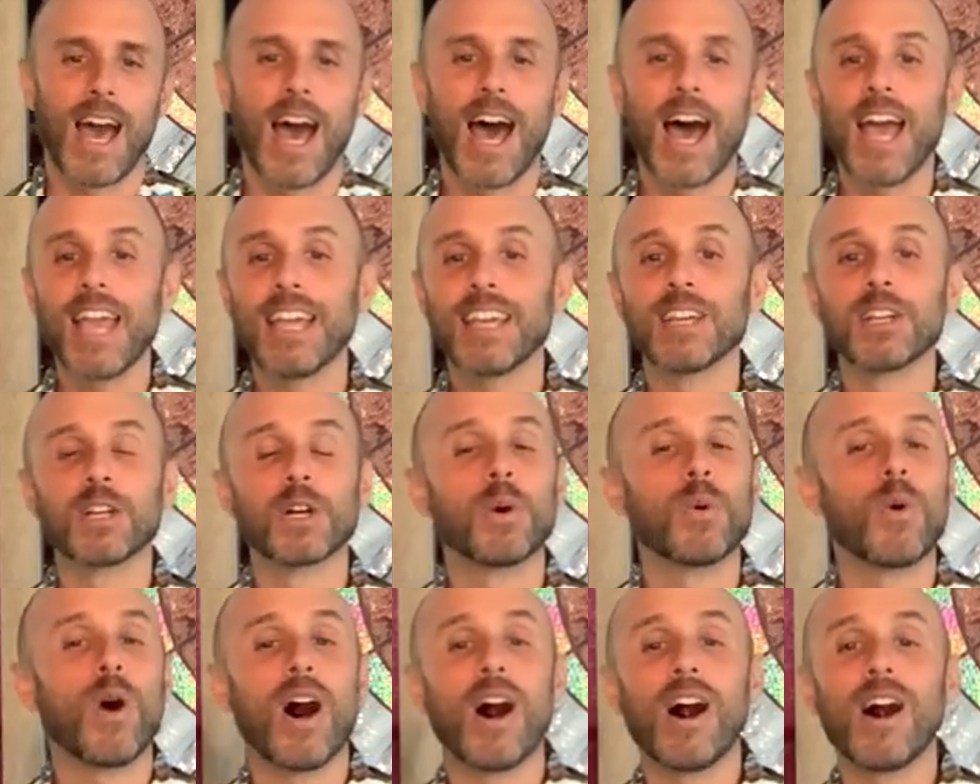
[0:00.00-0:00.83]
I can
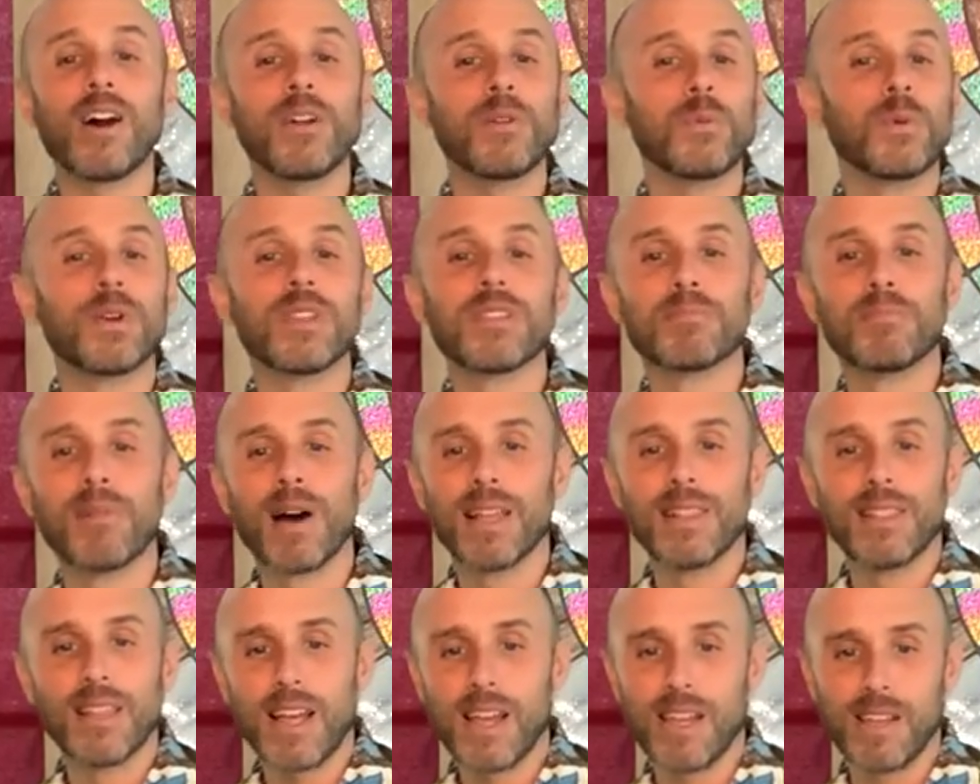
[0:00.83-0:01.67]
go on with
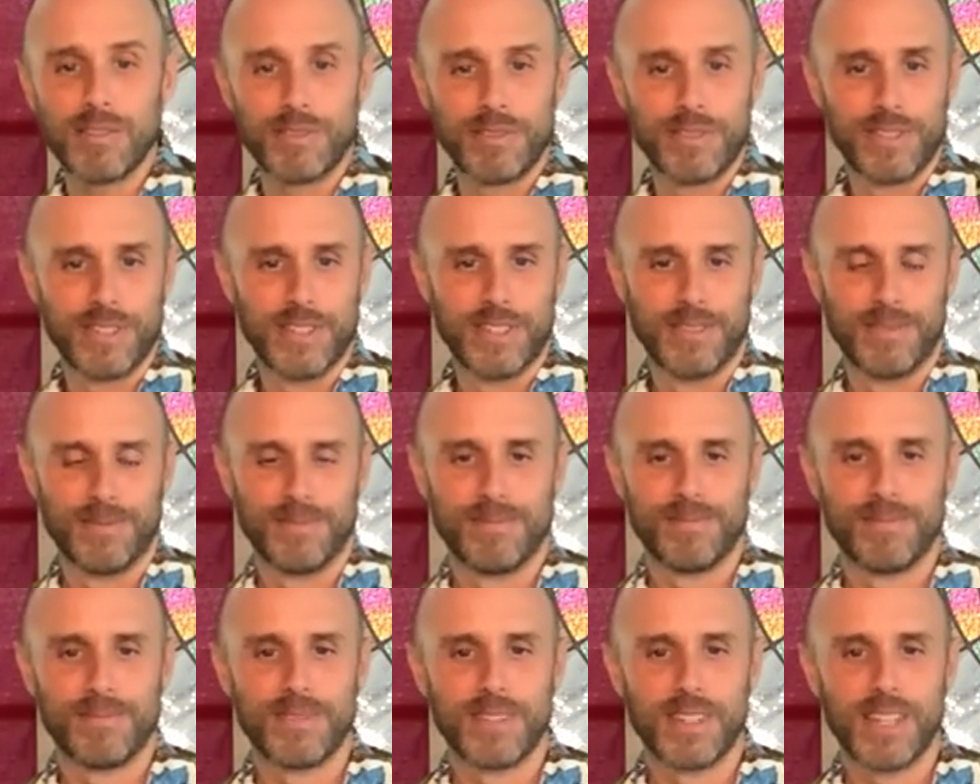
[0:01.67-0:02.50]
my life
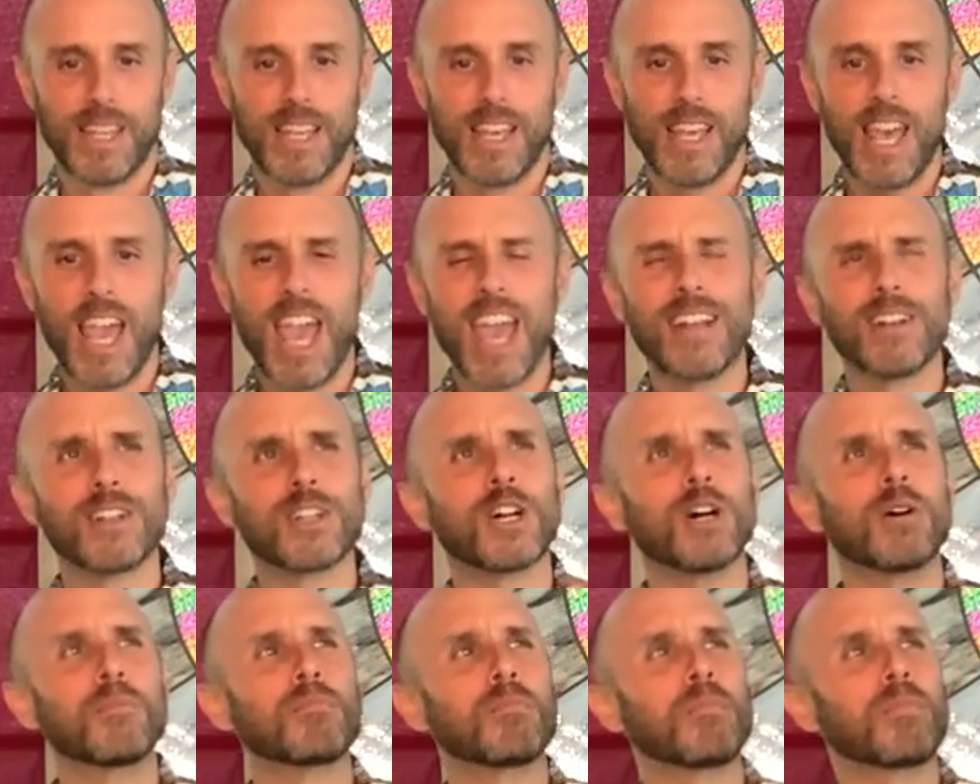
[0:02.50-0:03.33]
and
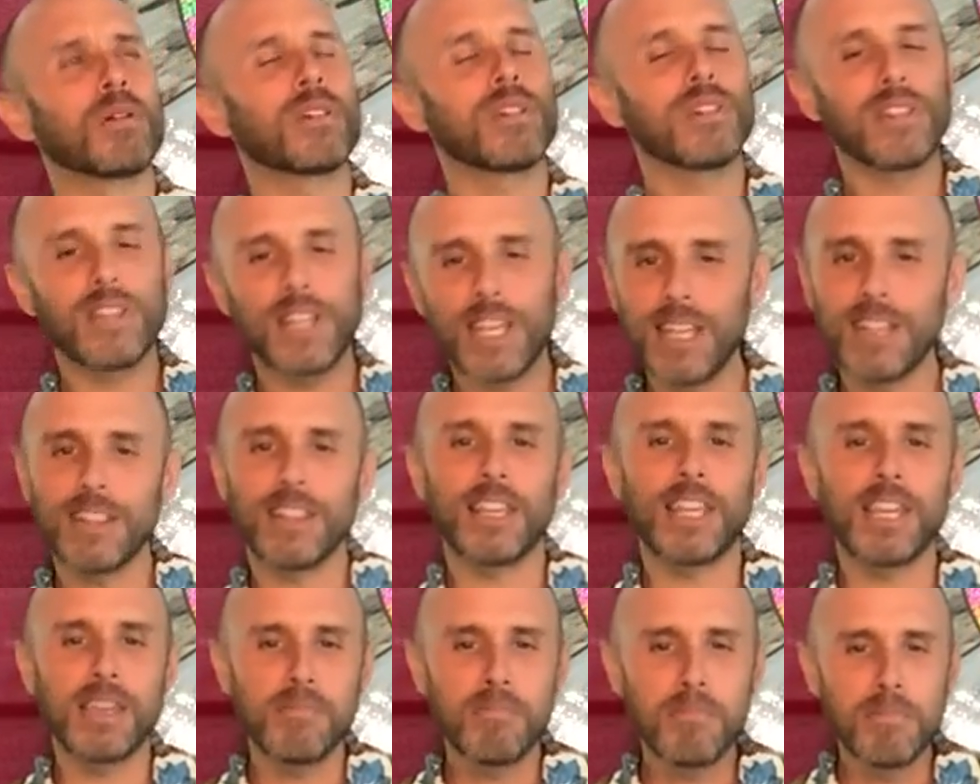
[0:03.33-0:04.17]

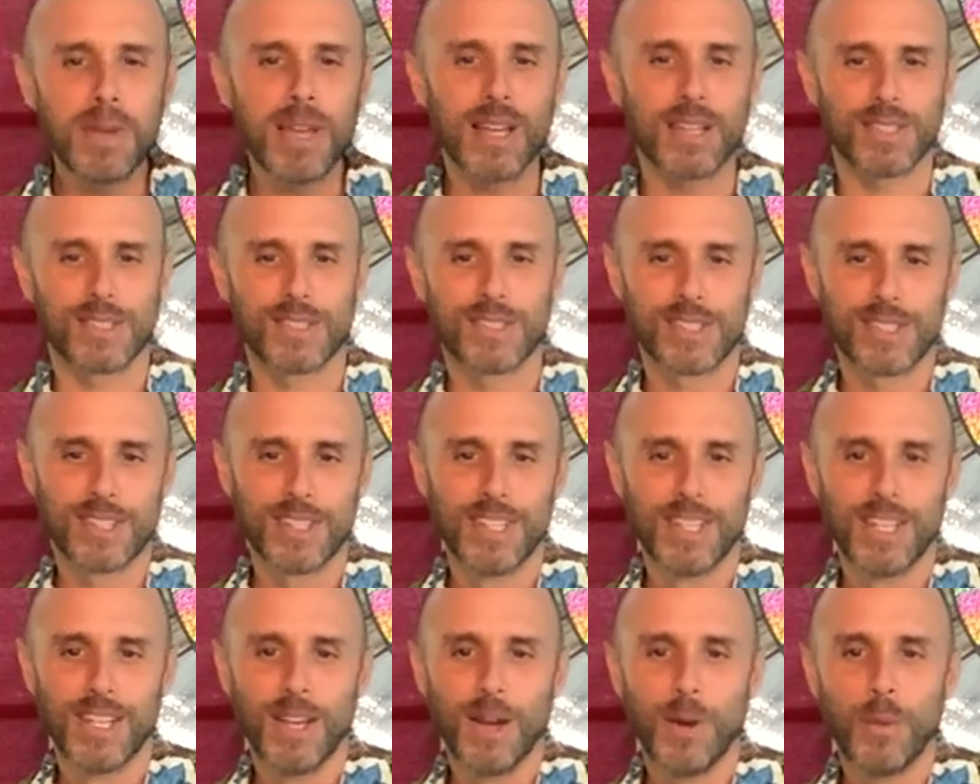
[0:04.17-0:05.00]
completely miss
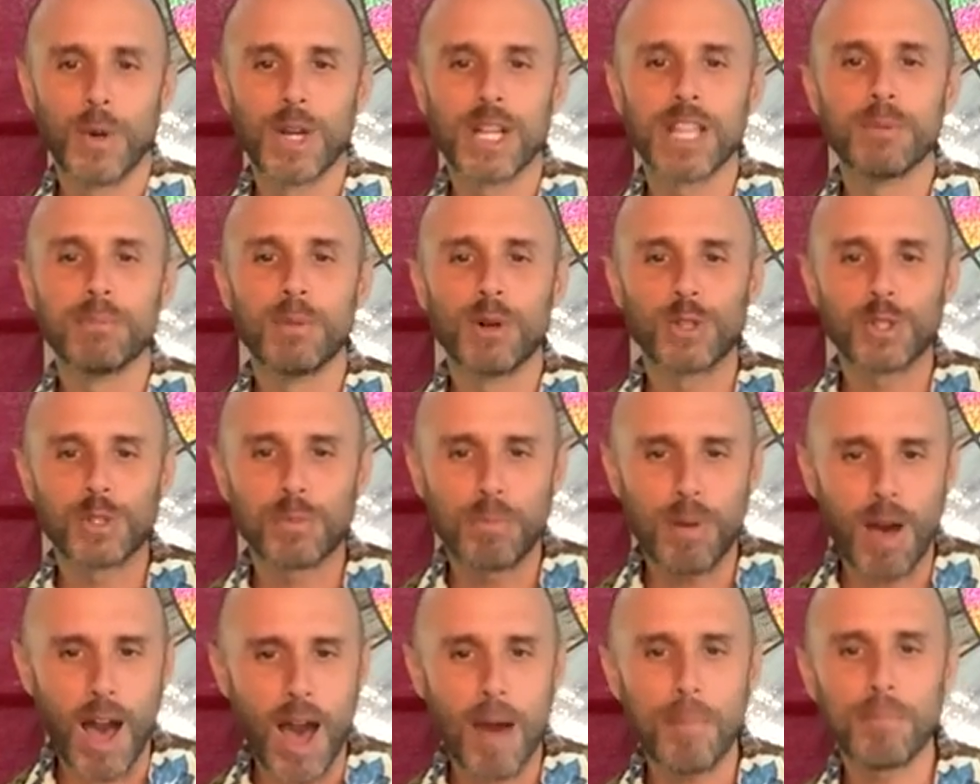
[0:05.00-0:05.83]
one of the most
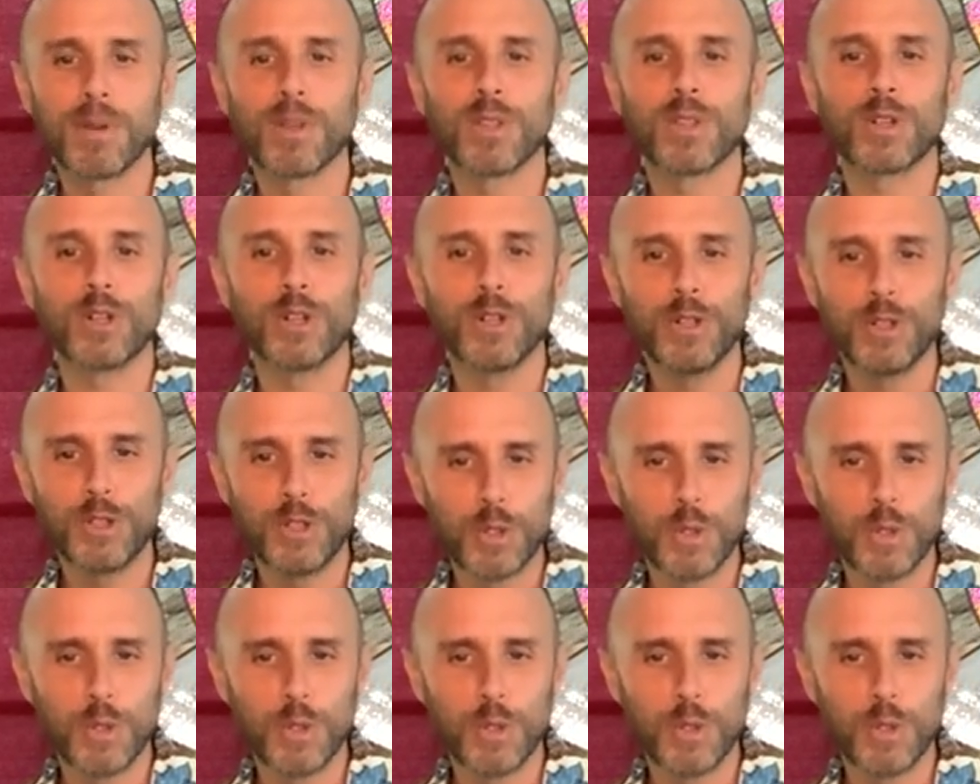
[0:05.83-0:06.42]
popular,